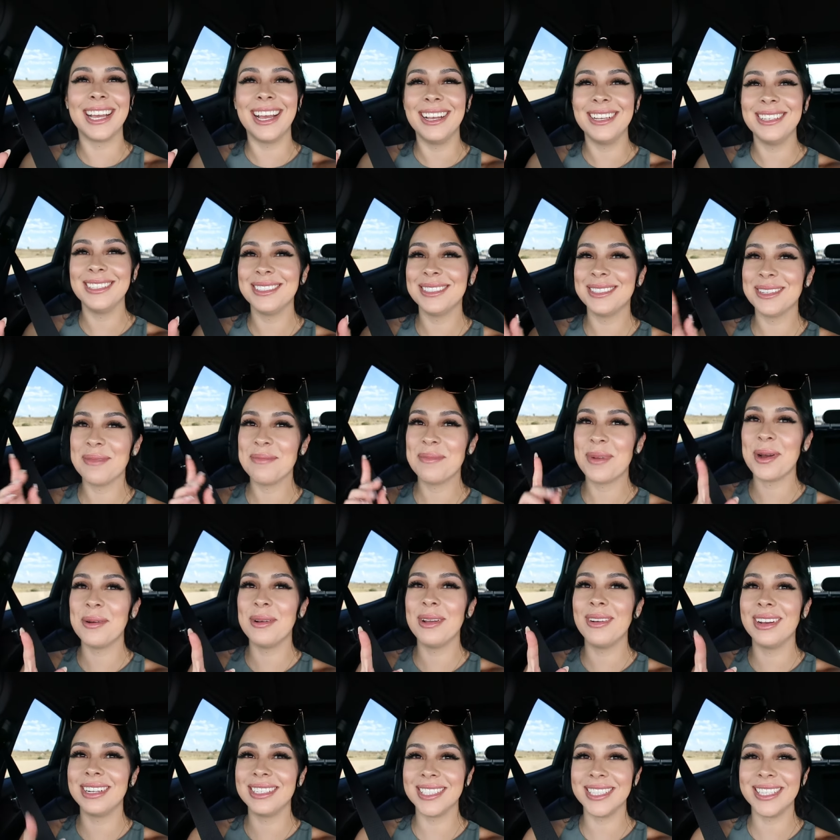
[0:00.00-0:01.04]
us, but
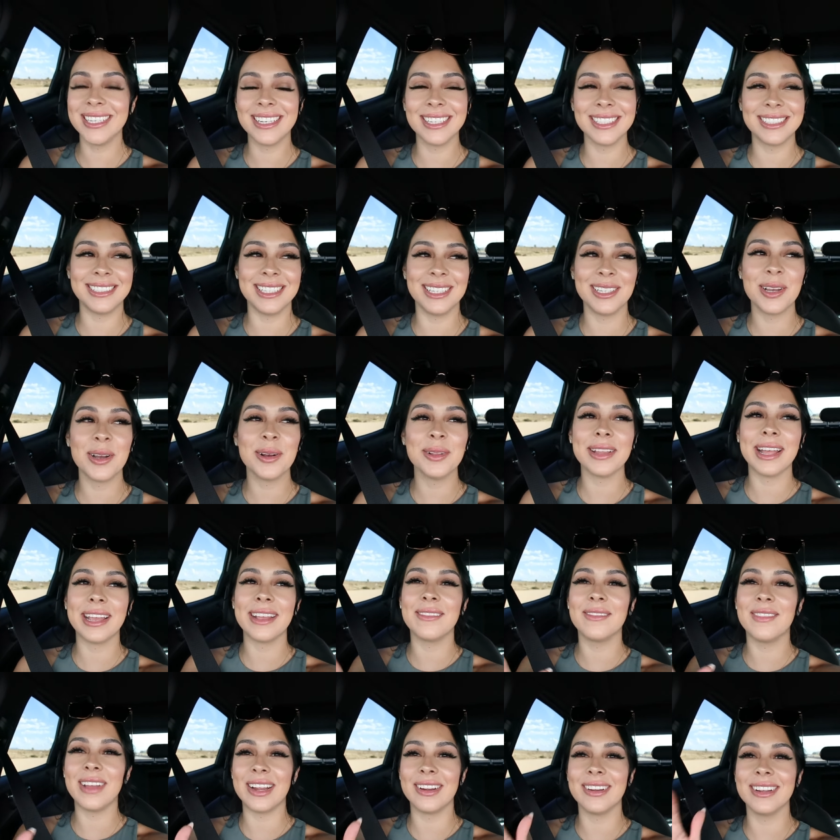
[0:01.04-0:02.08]
we went to the casino,
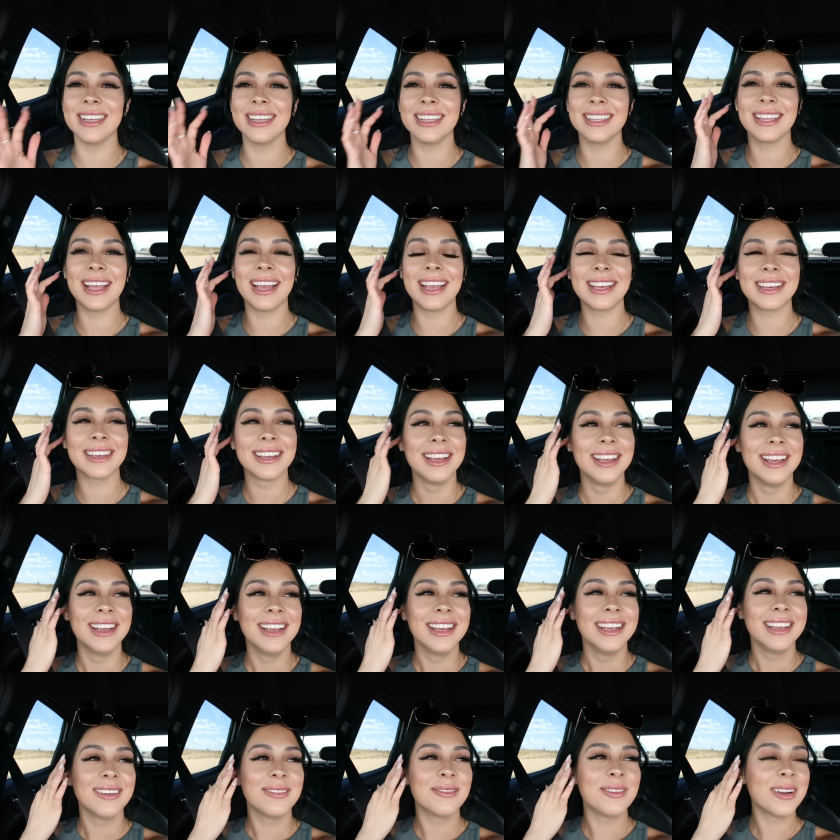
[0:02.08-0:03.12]
like, very, like,
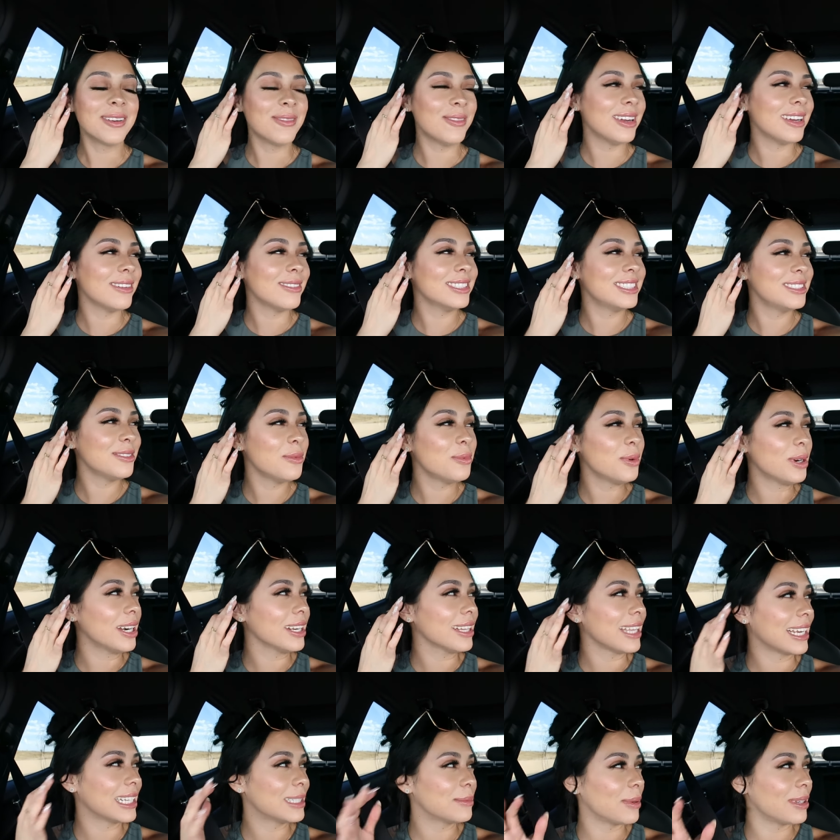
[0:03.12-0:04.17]
what what's the
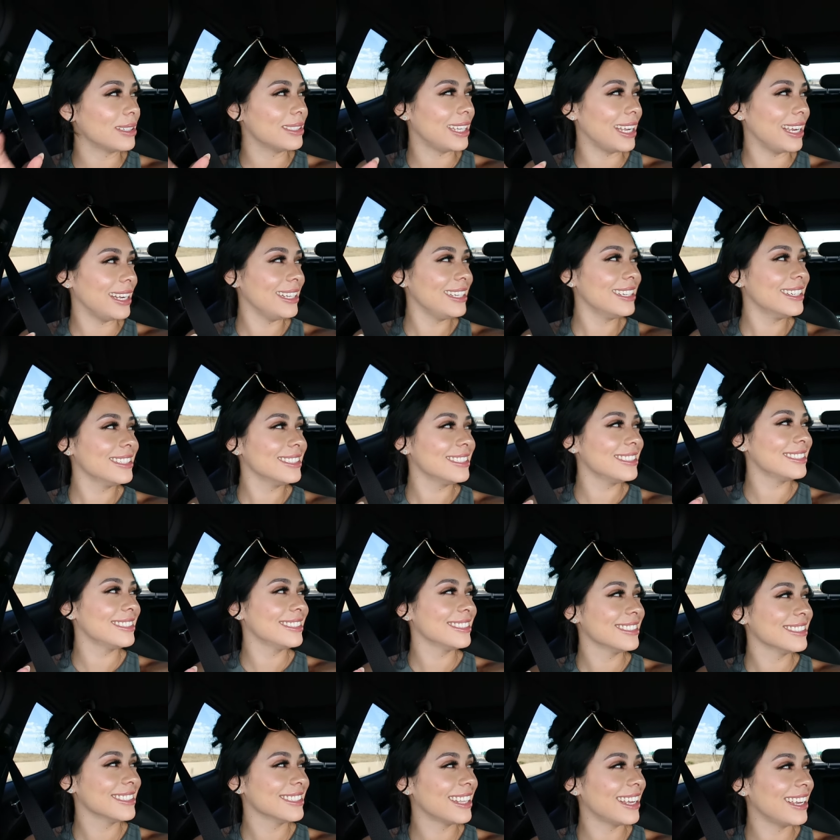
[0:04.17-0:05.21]
word like spontaneous?
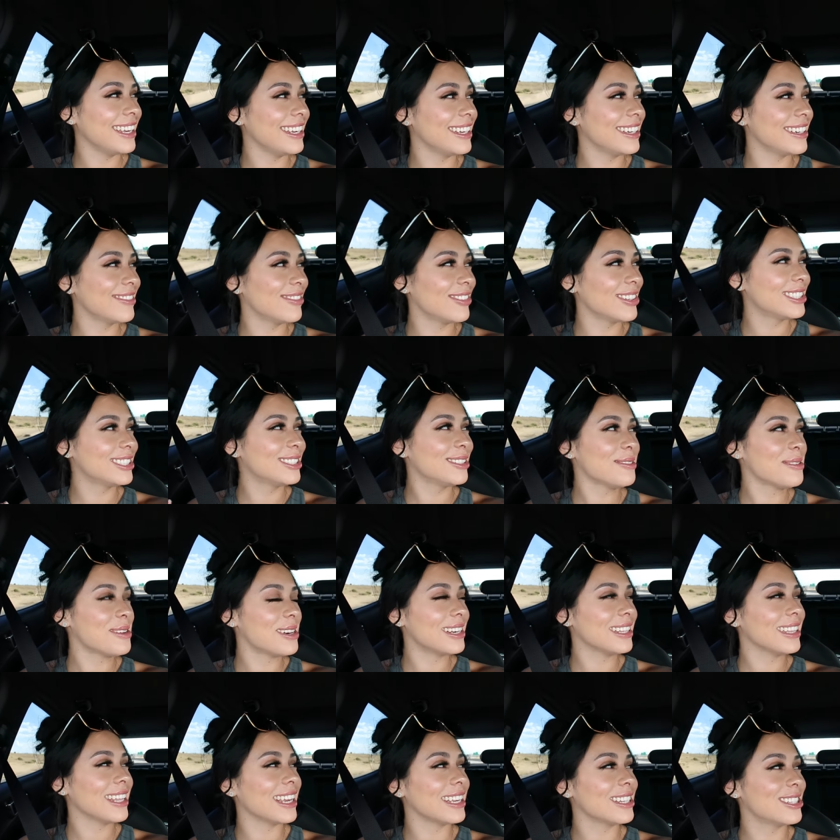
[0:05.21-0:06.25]
Like what's the
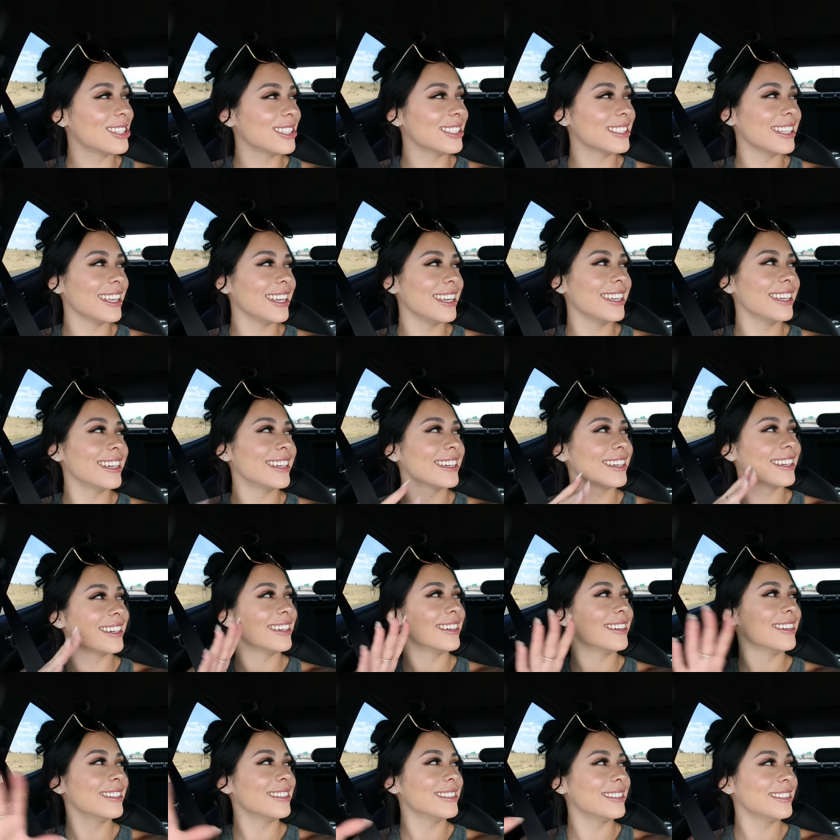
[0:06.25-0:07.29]
word like just like
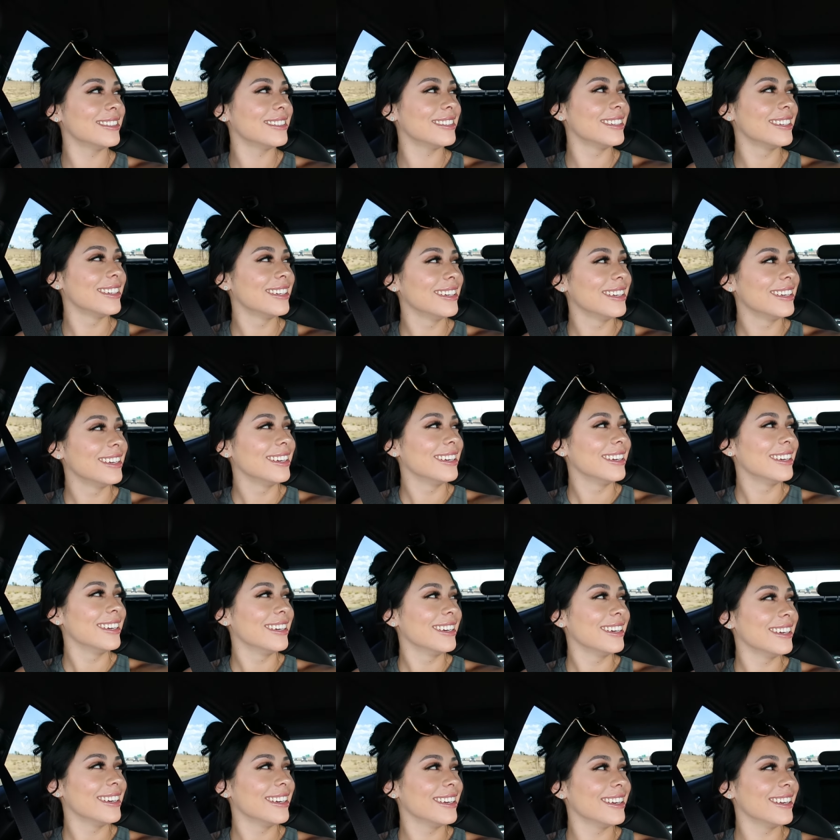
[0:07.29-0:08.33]

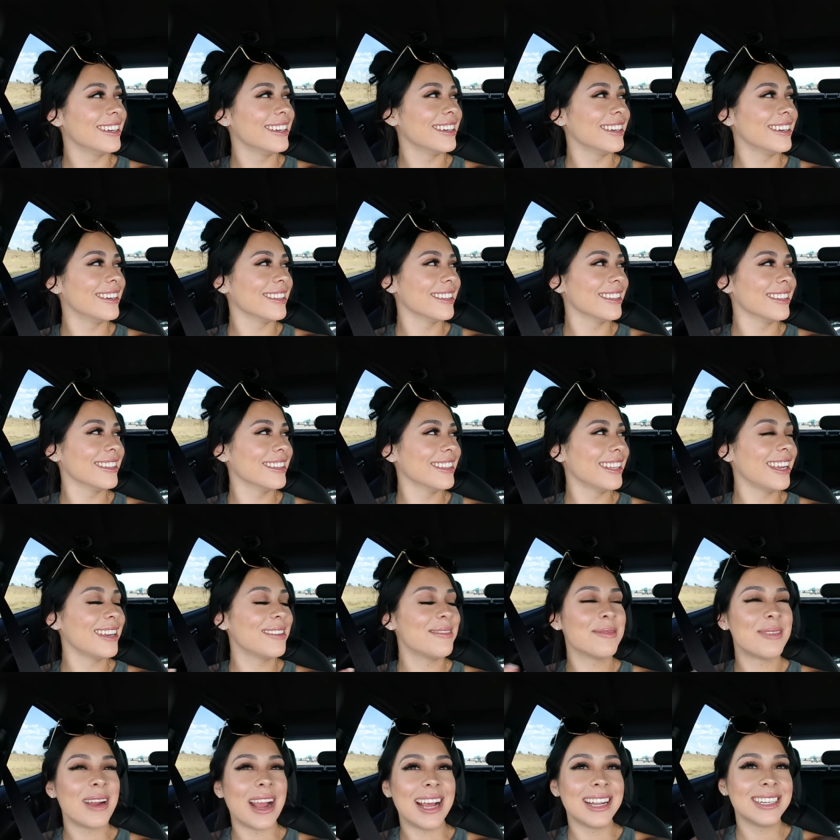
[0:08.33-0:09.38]
randomly.
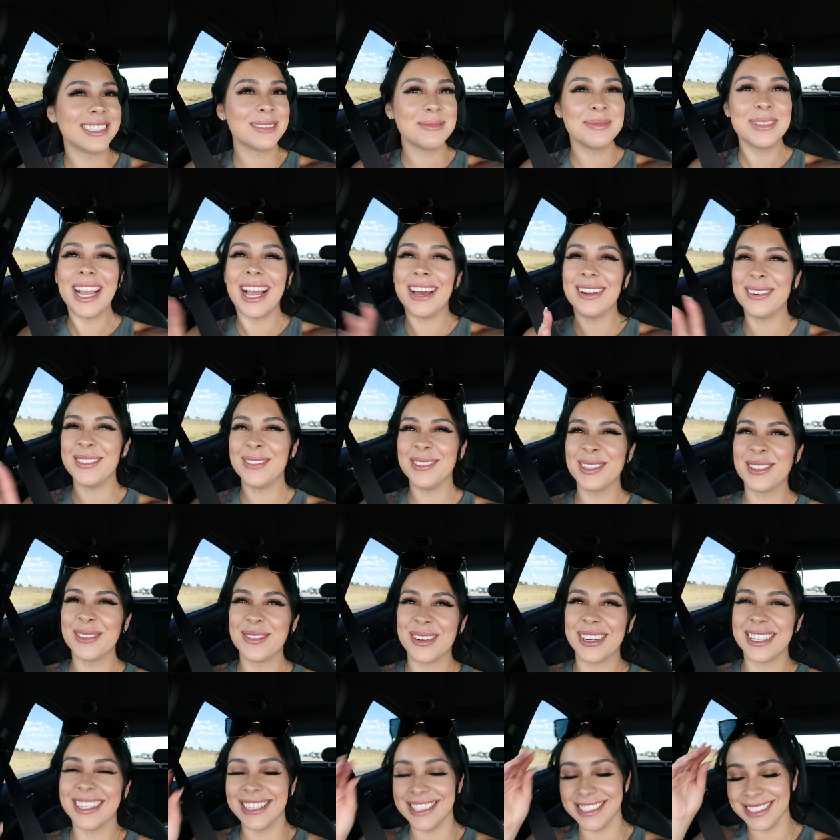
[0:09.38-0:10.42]
Like randomly, I don't know what the
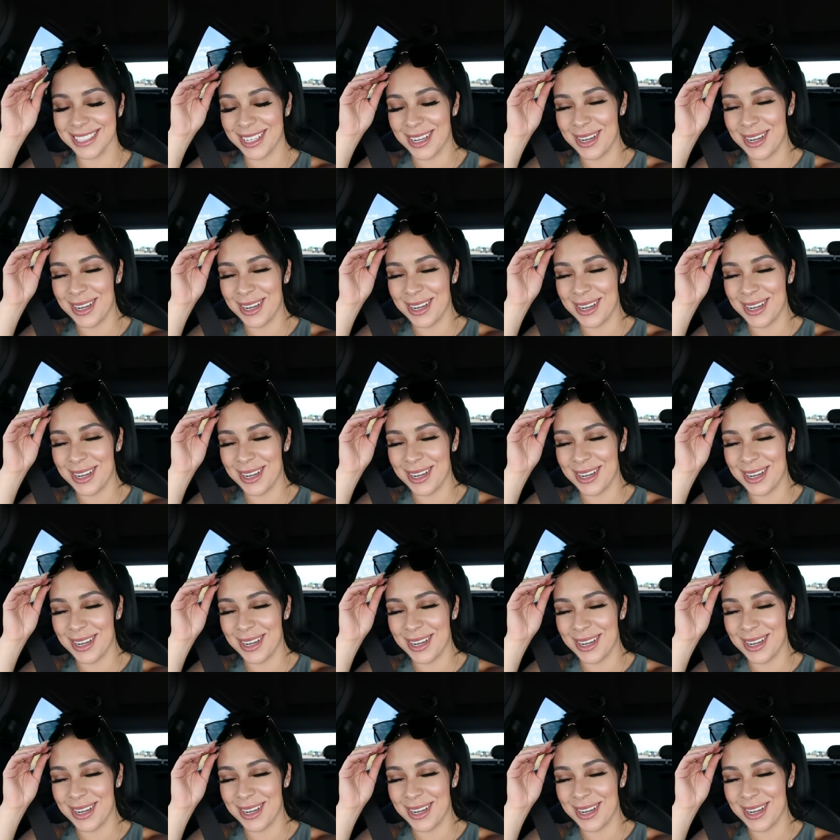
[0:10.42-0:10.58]
word is,